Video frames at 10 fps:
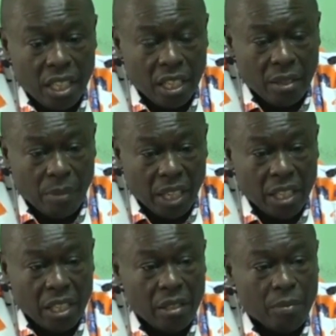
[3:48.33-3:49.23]
uh,
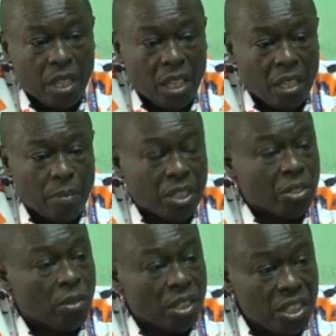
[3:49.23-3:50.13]
my uh,
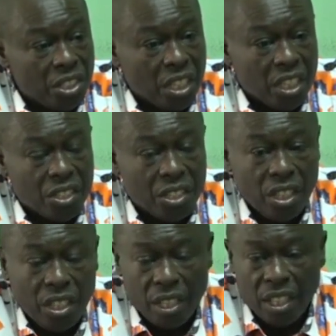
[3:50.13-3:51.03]
personal assistants,
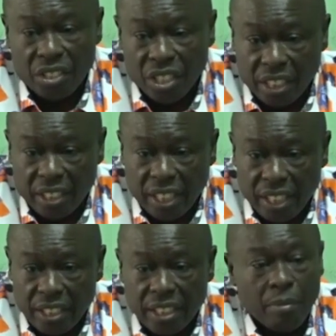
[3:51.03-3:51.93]
the
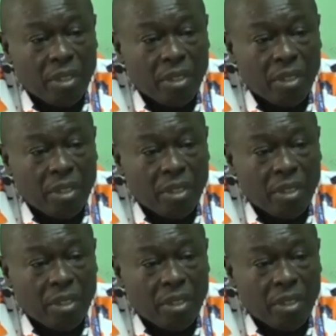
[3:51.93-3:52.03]
secretaries, the